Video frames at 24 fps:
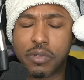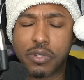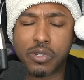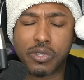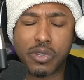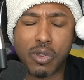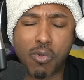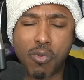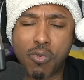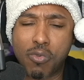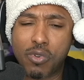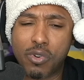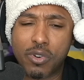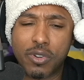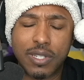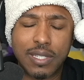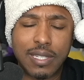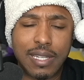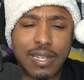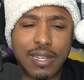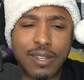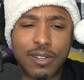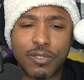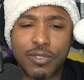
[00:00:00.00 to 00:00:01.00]

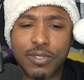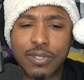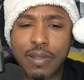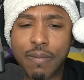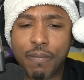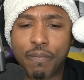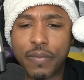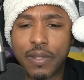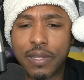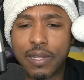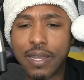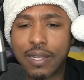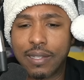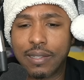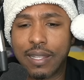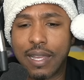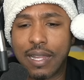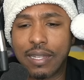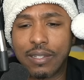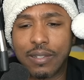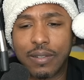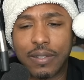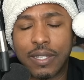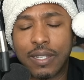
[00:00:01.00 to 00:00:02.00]
Doherty or something like
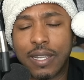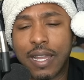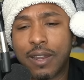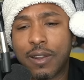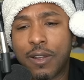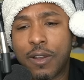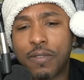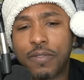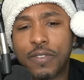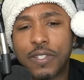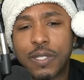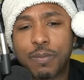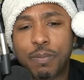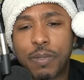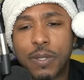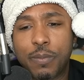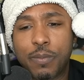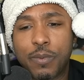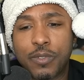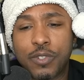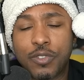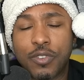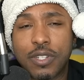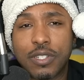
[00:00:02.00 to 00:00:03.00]
that. You got all these
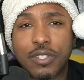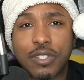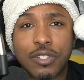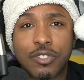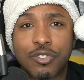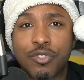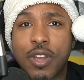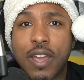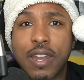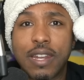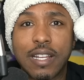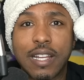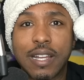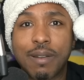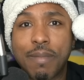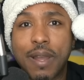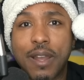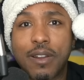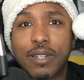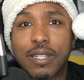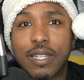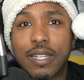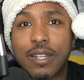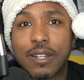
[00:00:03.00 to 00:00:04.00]
people trying to come
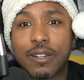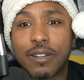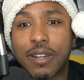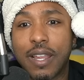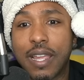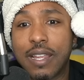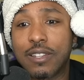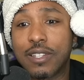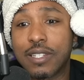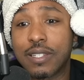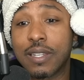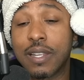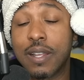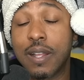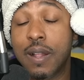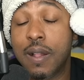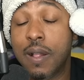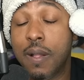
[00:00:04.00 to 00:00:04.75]
out here and just